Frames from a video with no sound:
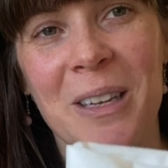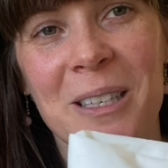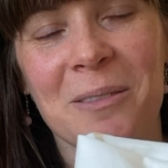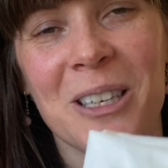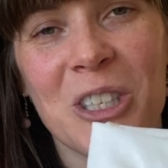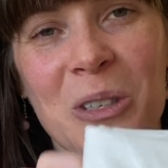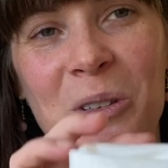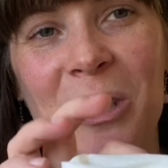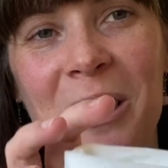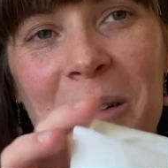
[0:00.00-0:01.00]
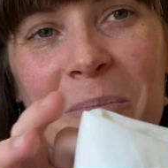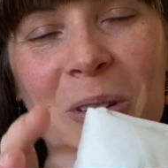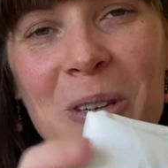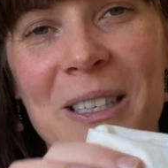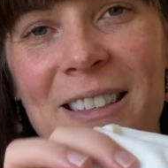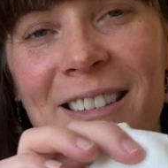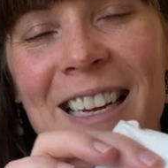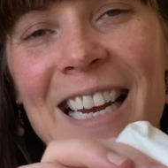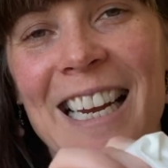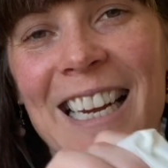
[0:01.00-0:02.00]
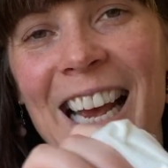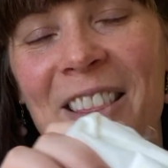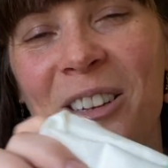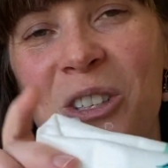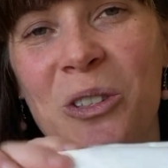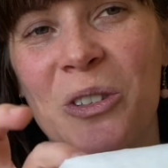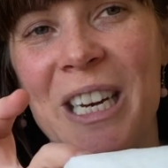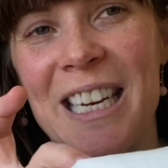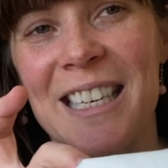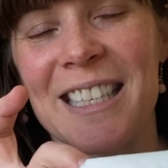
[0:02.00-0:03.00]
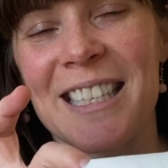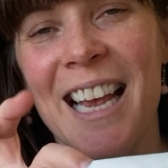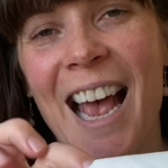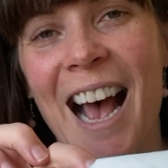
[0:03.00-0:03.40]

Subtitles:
these sweet children and the birds and the trees.